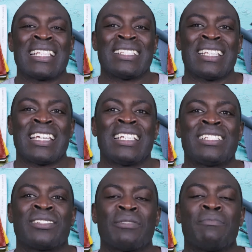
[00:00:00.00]

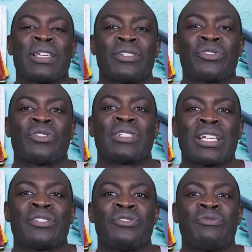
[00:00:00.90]
needs to make sure
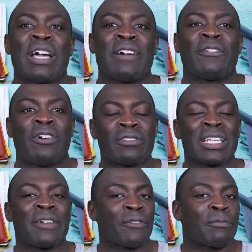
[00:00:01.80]
that you have all
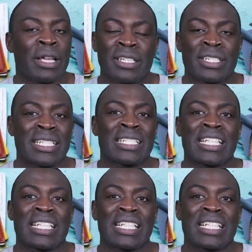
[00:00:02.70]
the information